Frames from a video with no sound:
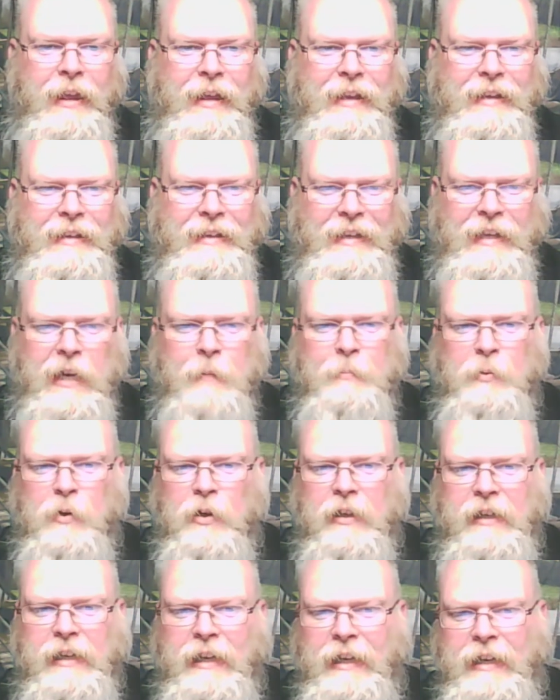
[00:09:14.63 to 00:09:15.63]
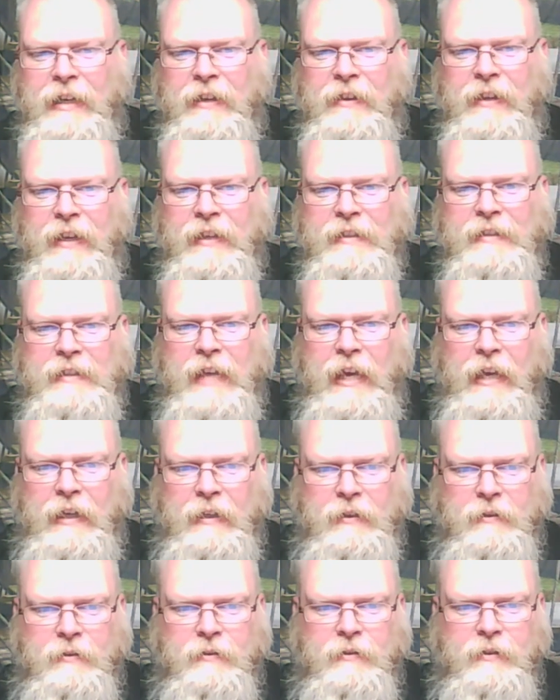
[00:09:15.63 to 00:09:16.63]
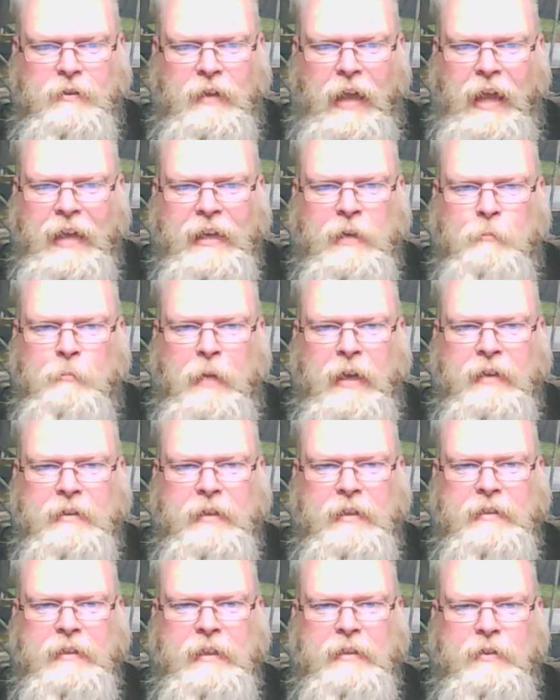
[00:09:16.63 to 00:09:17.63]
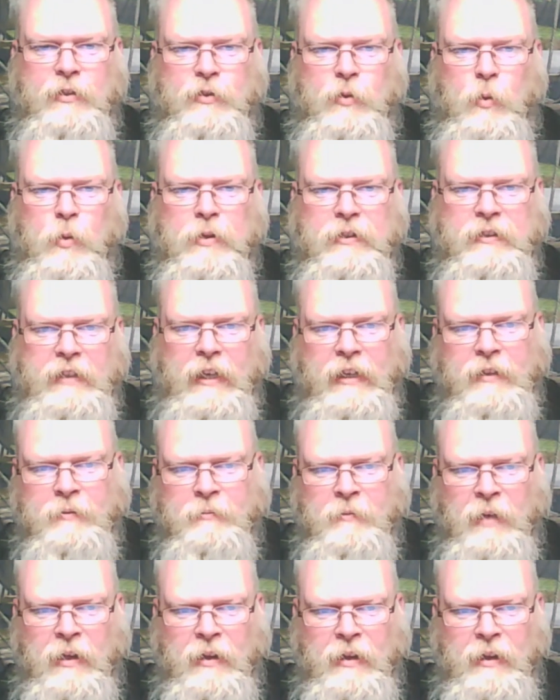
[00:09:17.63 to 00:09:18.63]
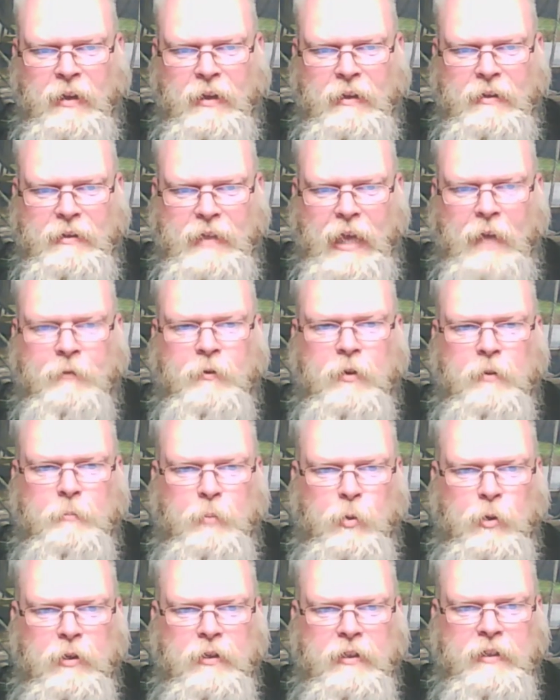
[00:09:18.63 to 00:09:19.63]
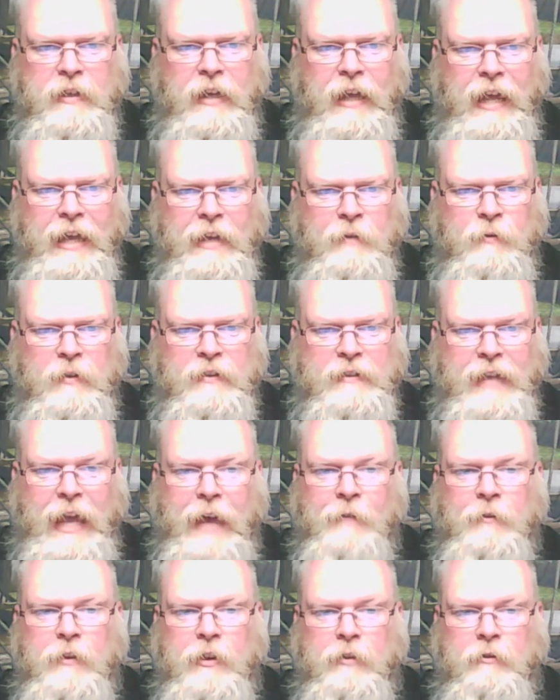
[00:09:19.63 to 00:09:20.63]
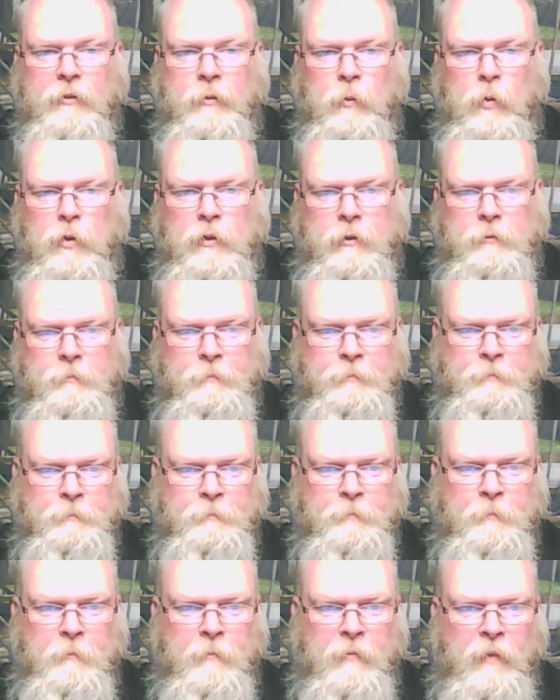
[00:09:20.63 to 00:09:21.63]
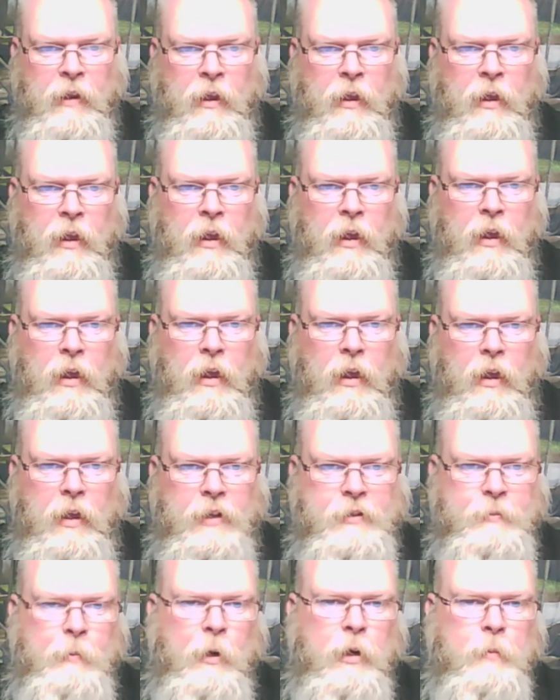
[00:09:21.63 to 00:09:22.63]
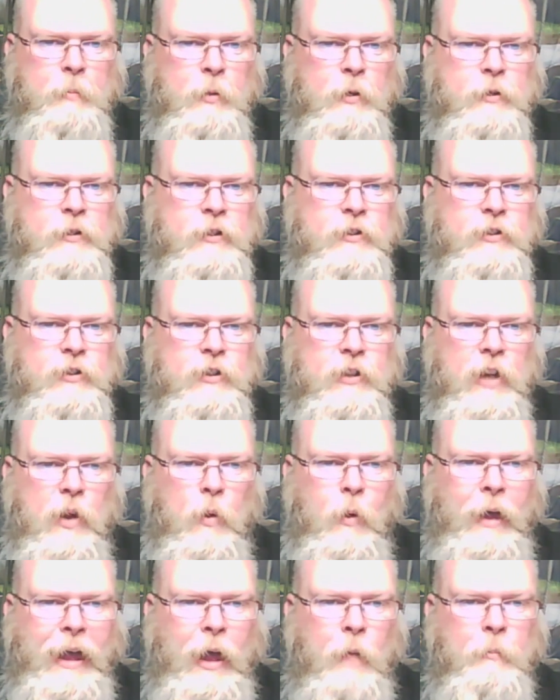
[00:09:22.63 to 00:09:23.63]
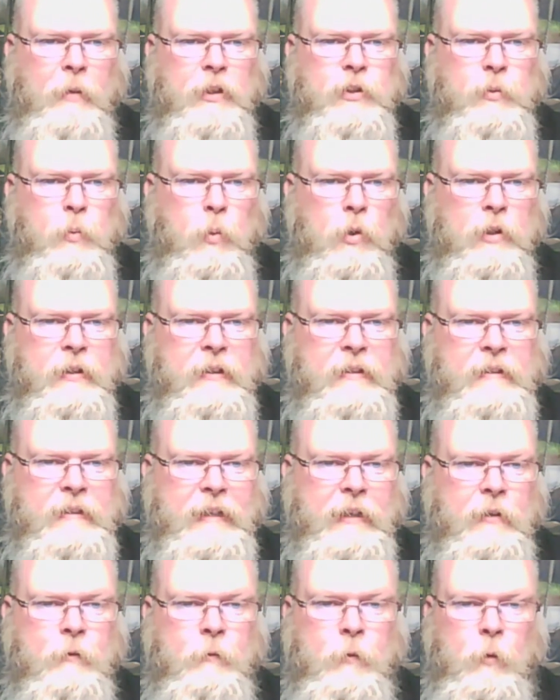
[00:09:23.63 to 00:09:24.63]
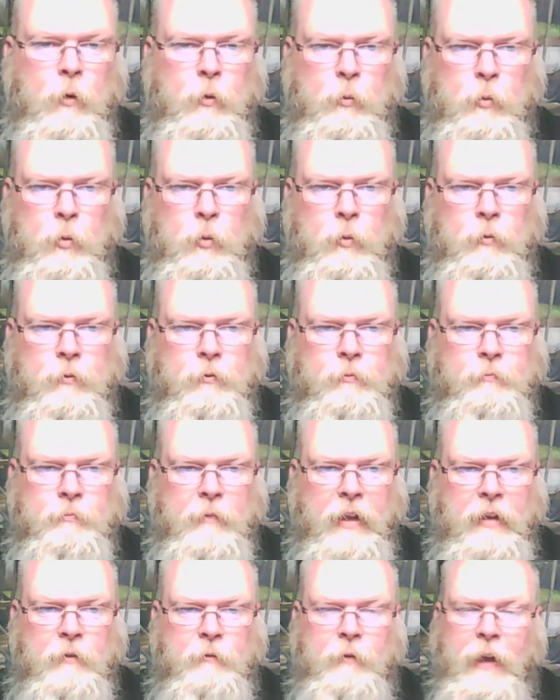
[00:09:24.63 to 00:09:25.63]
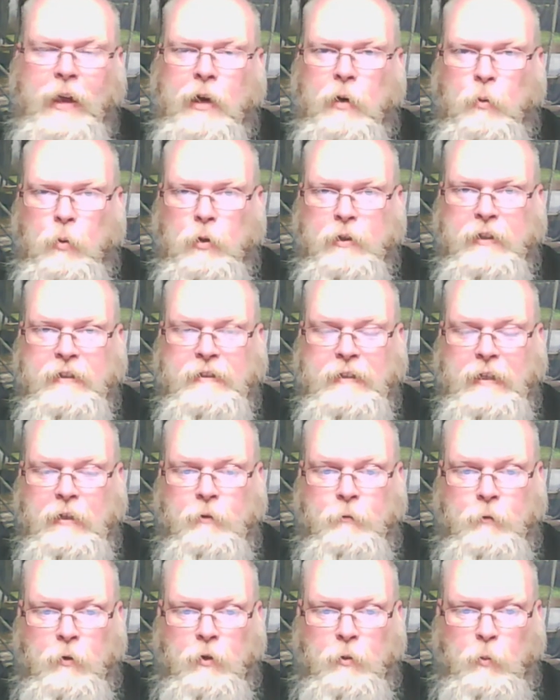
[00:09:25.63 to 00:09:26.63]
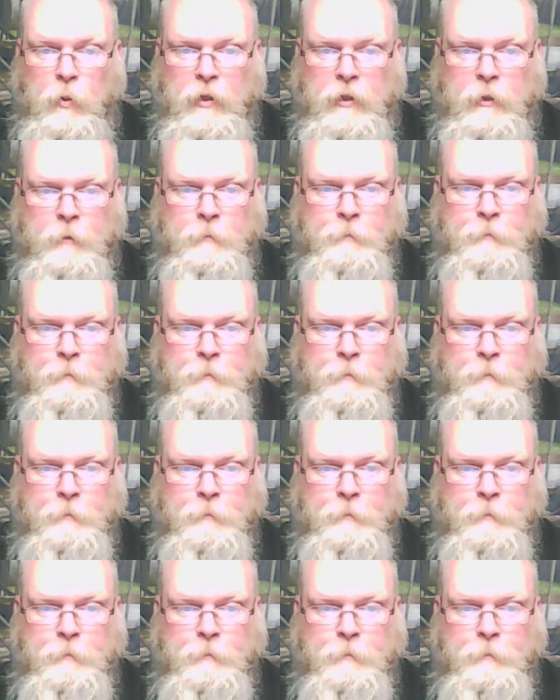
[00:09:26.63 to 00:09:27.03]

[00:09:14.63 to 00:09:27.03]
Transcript: Get up early and get things done. Lying in bed doesn't get the chores done. The effort put into life is half of the reward. A smart person should know how much wood is needed for the roof, and firewood is needed for the winter.